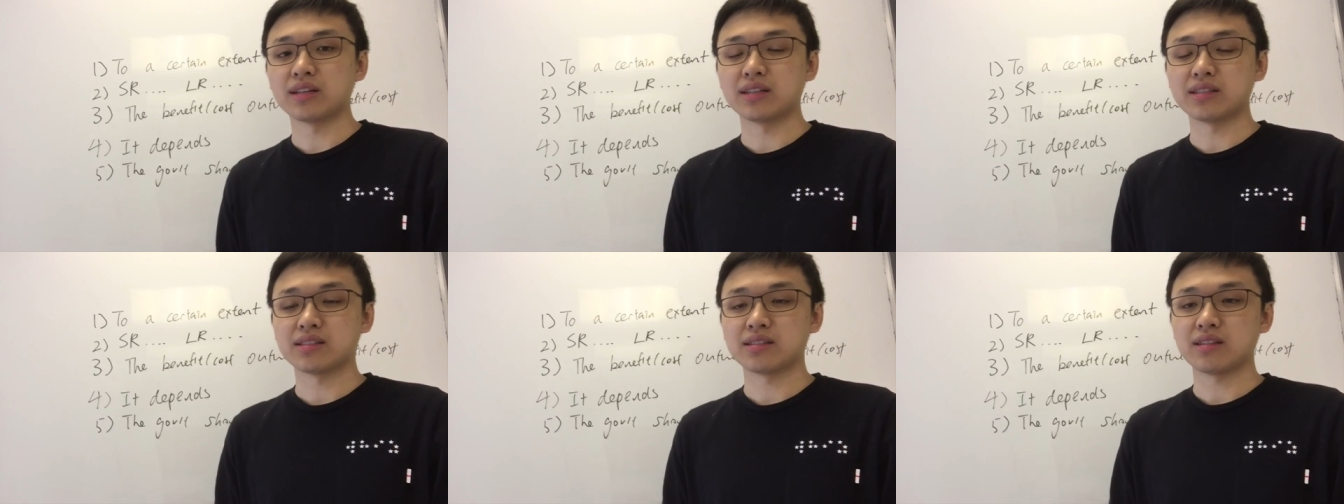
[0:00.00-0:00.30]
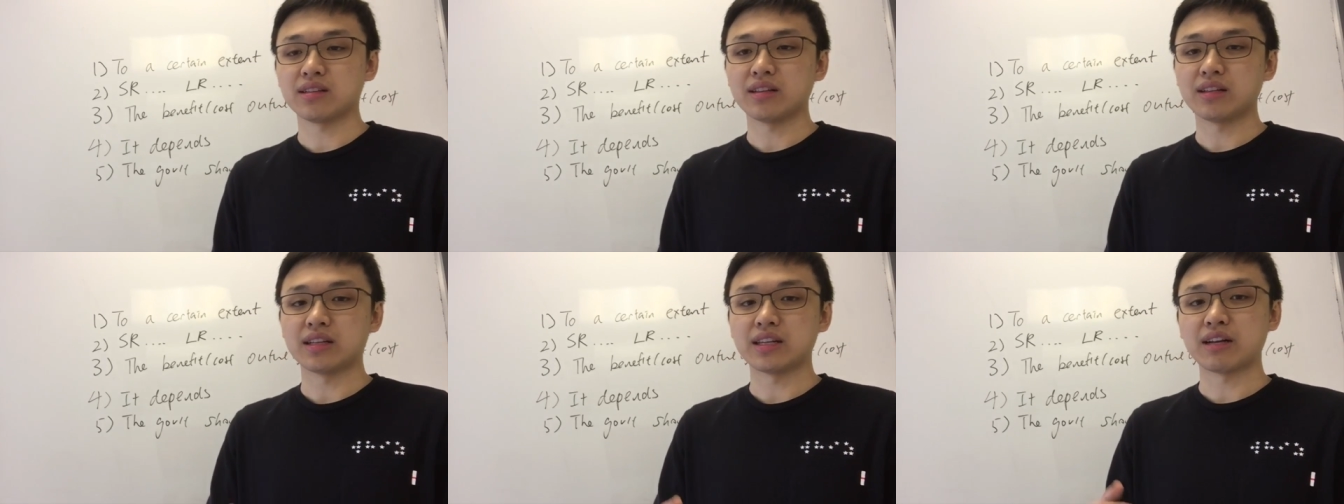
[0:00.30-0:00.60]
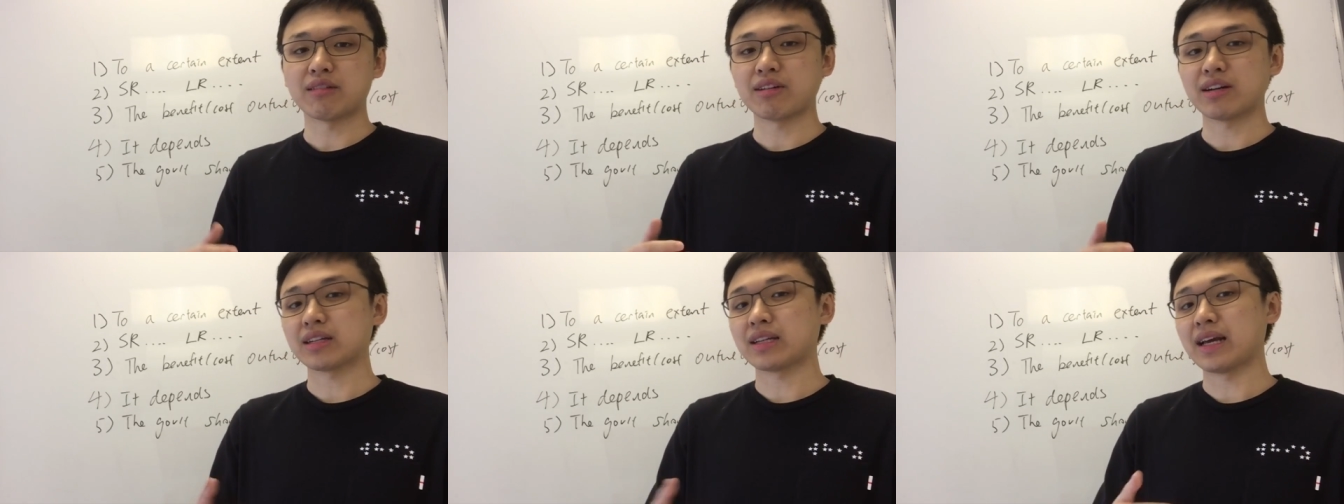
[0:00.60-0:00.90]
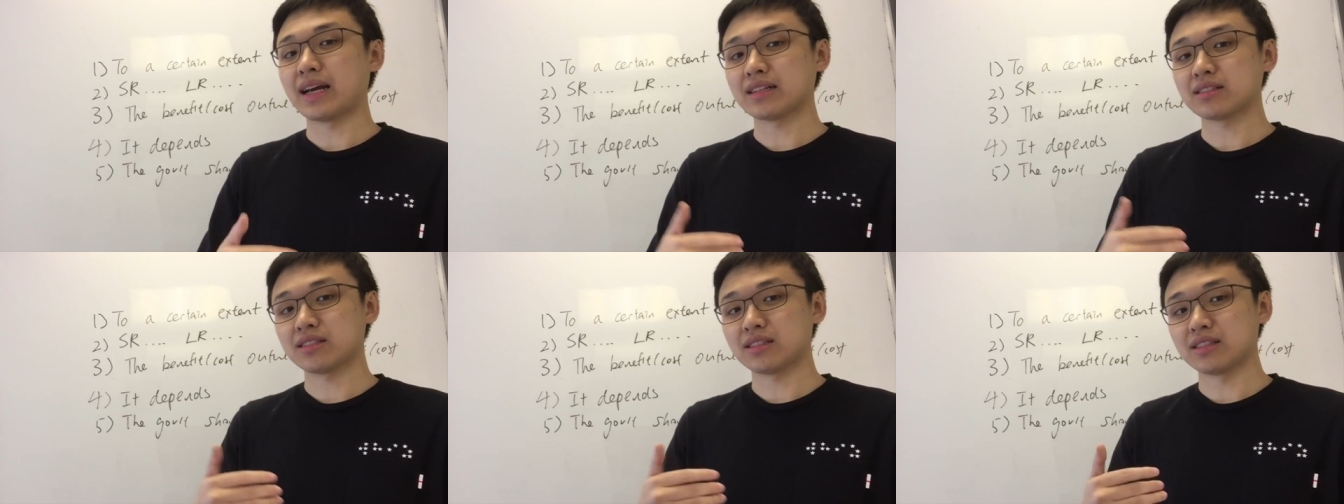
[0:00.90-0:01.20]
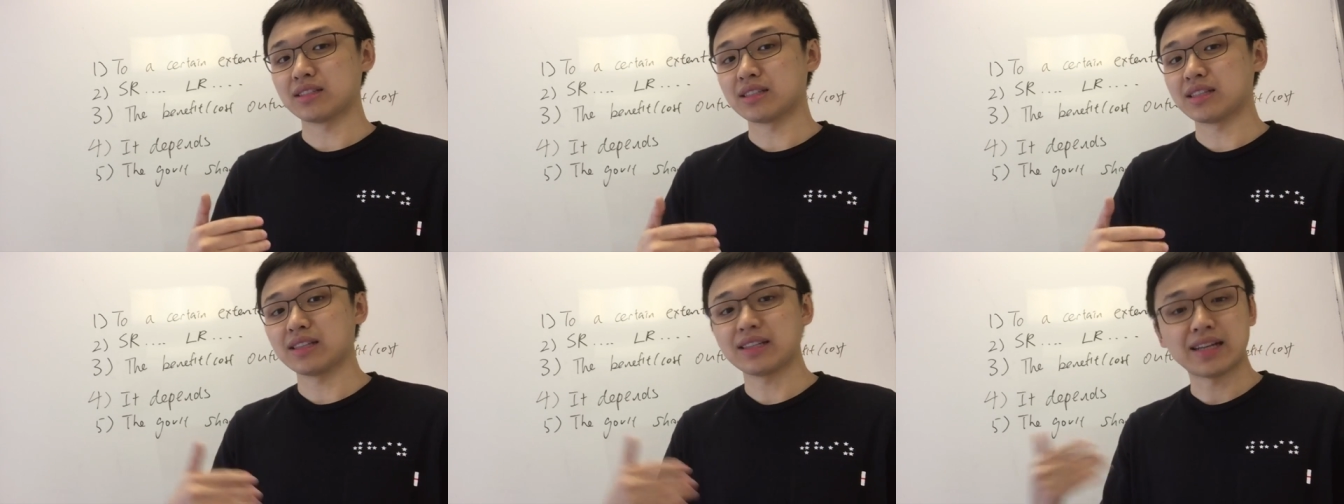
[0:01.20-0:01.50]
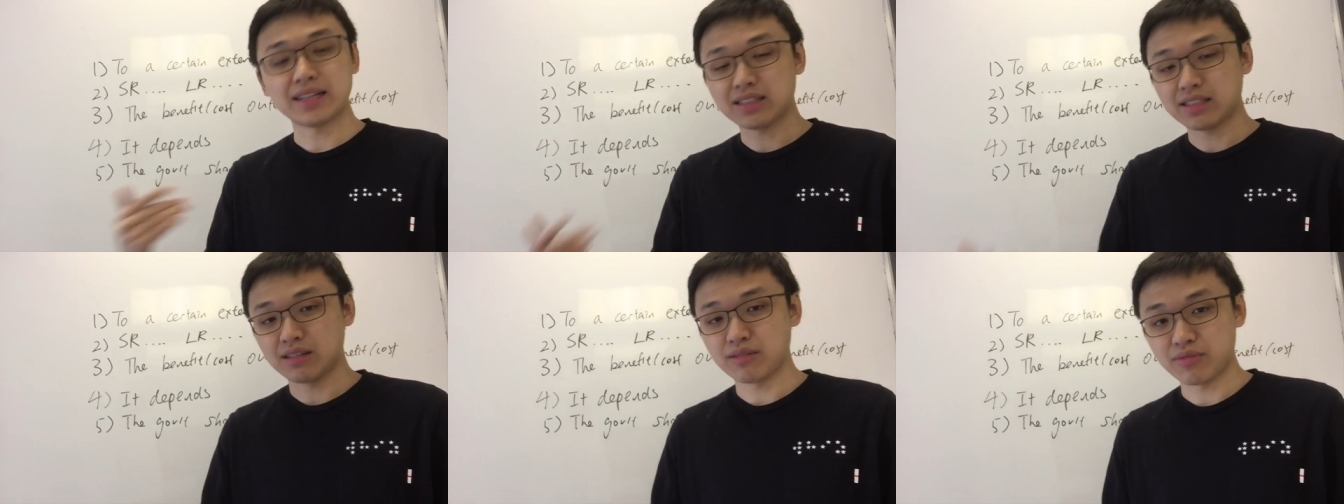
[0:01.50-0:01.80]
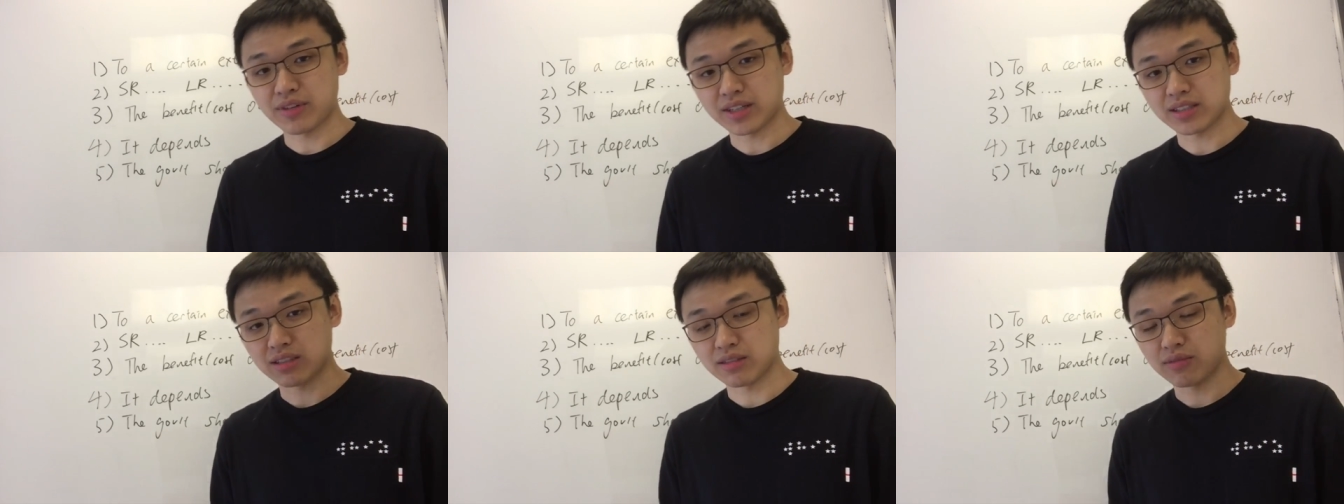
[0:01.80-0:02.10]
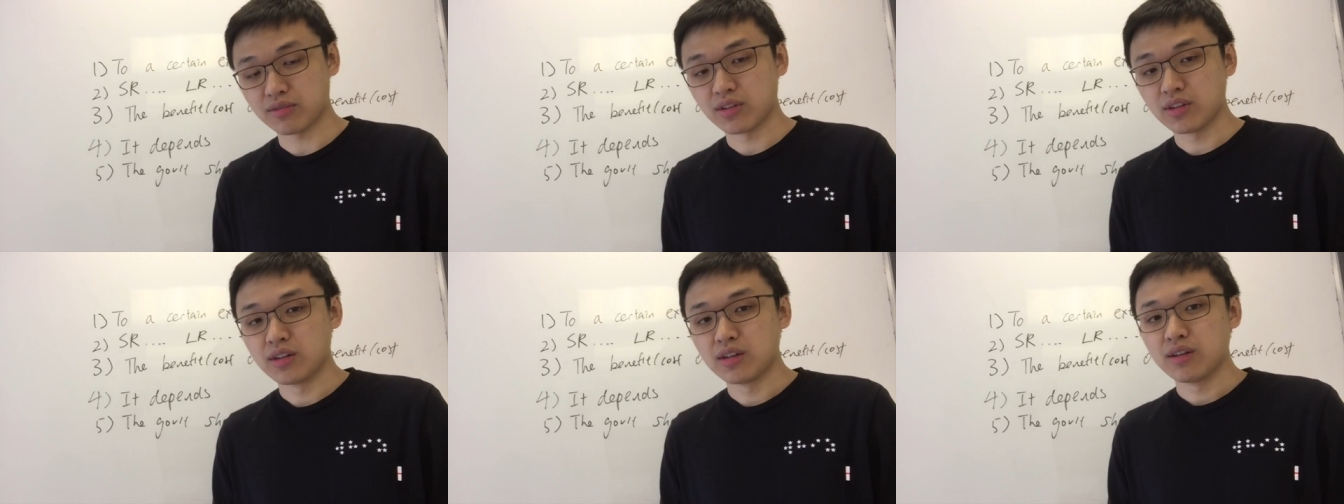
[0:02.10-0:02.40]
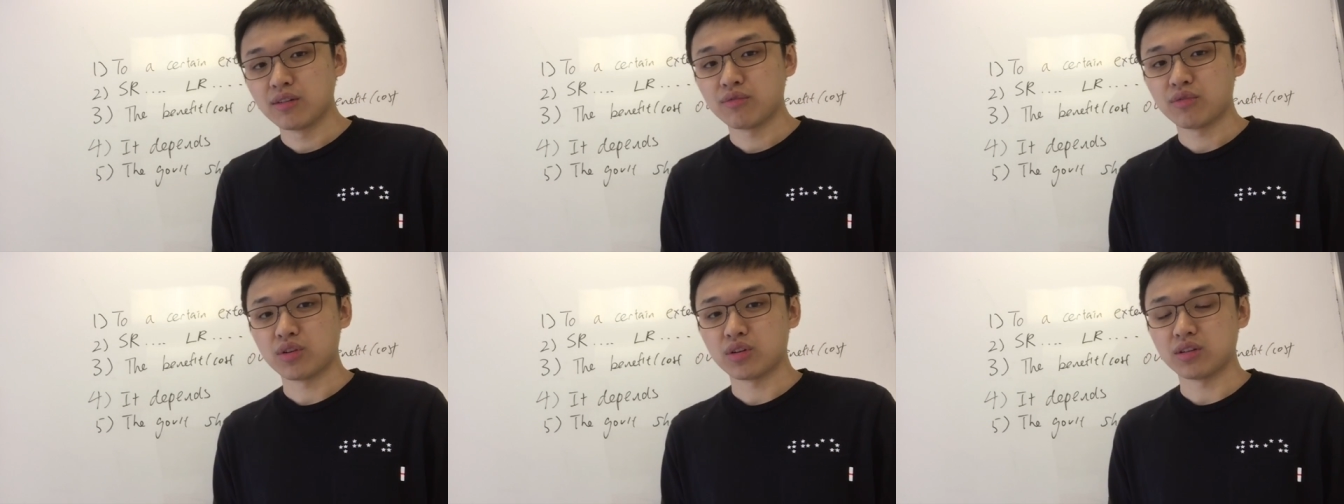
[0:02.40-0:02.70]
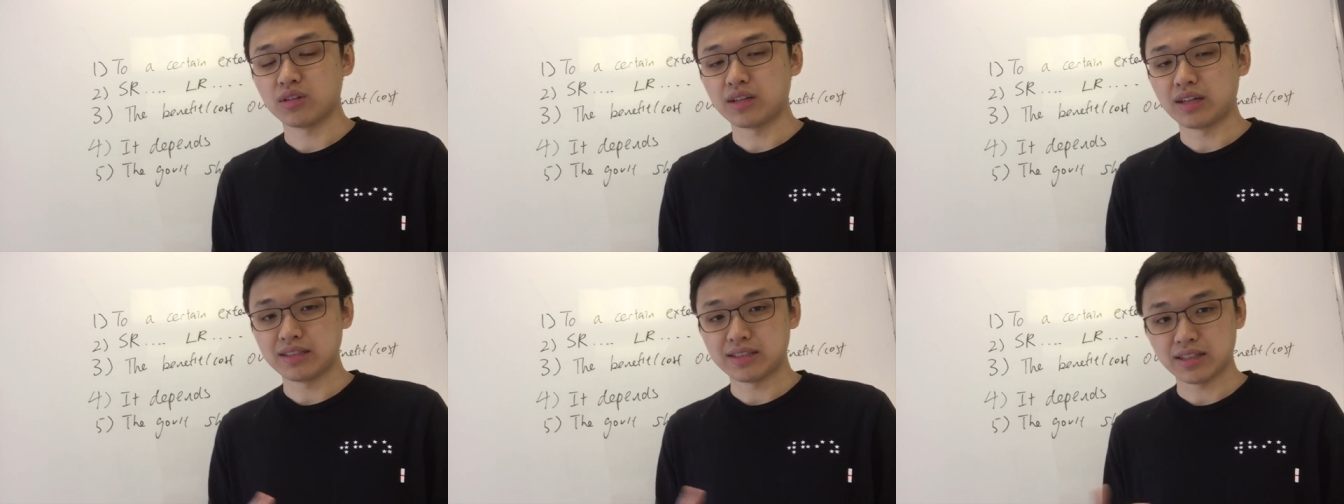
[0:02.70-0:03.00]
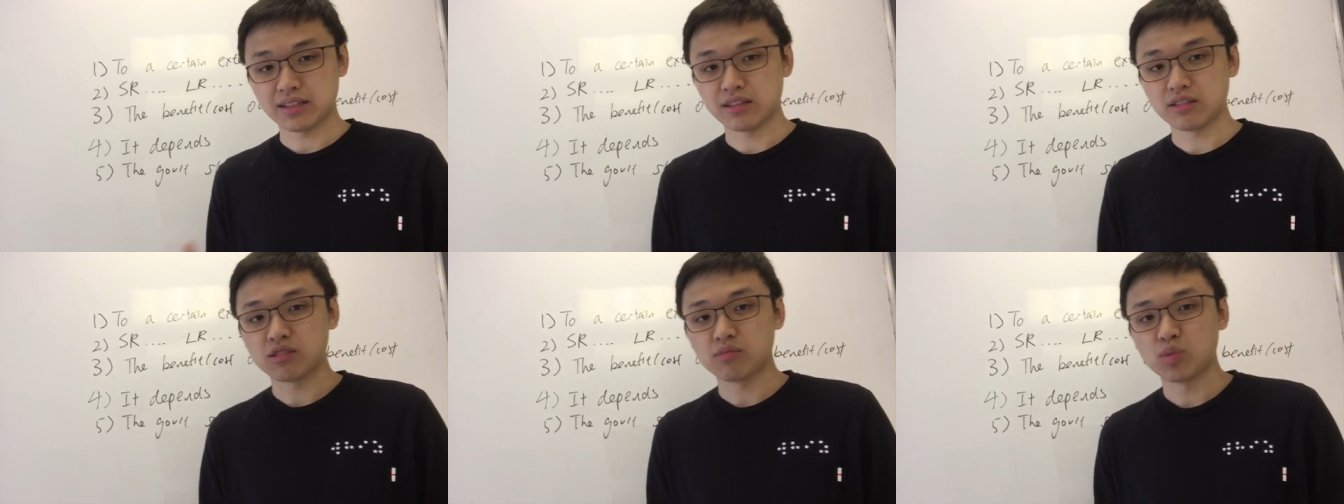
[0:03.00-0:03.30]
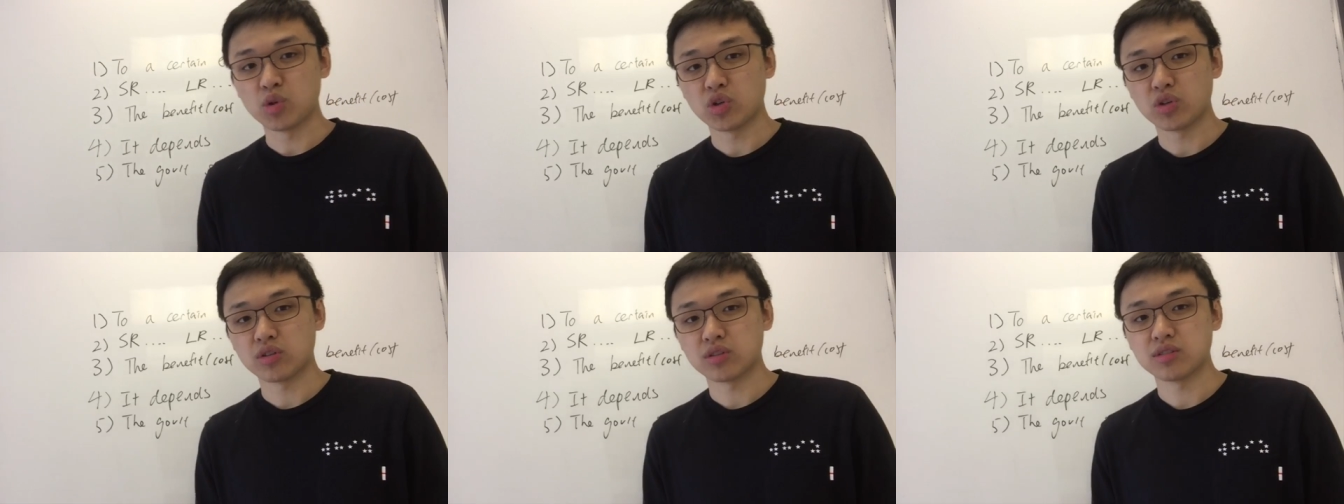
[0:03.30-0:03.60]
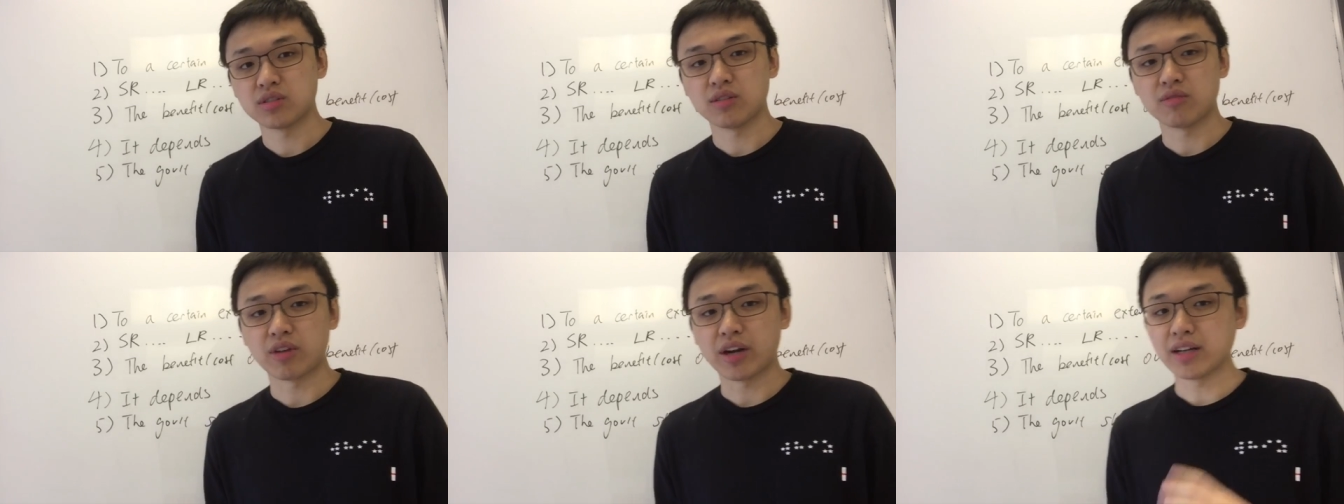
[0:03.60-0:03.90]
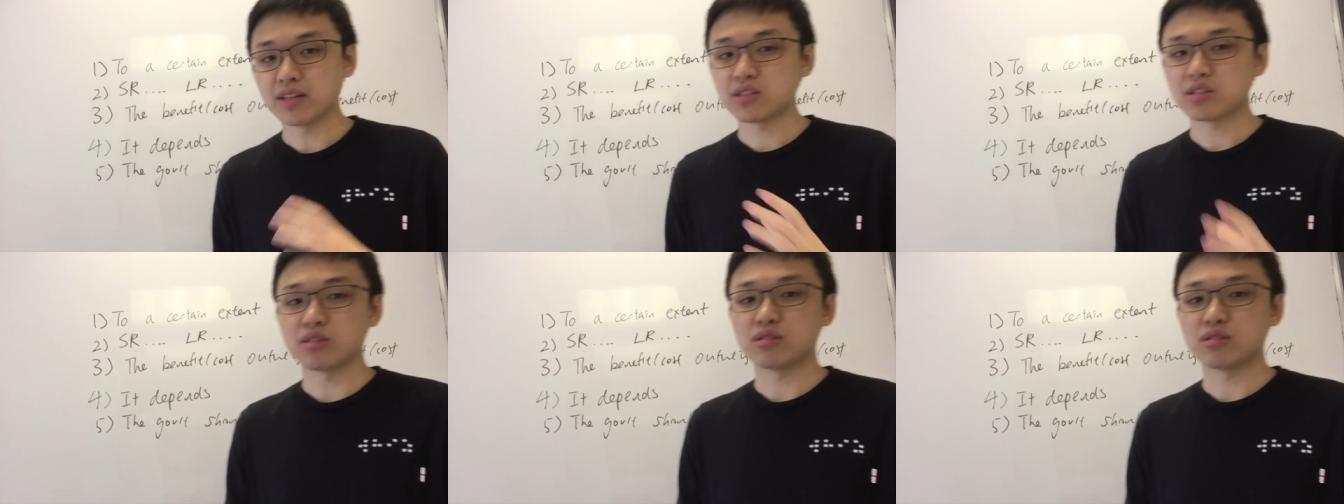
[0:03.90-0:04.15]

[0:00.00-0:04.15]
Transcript: it is indirect tax is less effective for the addicted smokers, right?